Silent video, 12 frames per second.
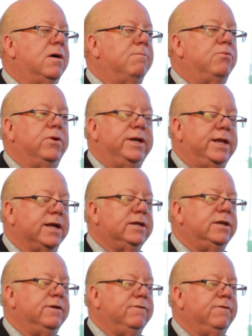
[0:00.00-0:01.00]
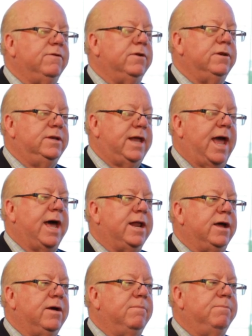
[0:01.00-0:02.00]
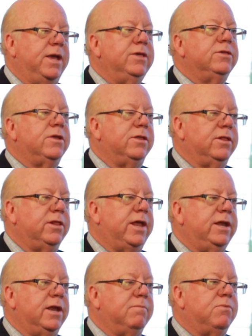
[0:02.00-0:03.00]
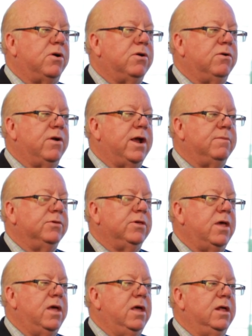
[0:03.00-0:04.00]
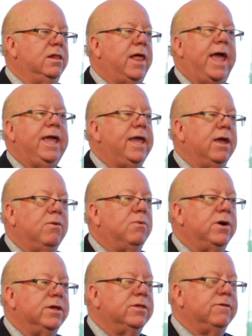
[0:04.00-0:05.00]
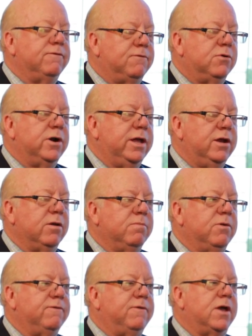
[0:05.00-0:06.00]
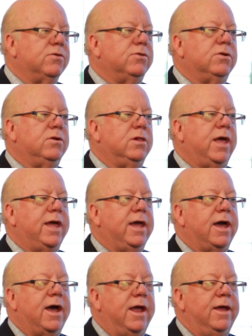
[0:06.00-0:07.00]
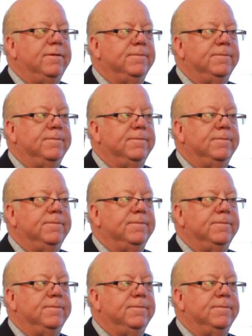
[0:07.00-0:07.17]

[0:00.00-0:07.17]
predictive data based on the lending programs like it was a 40-year professional like I.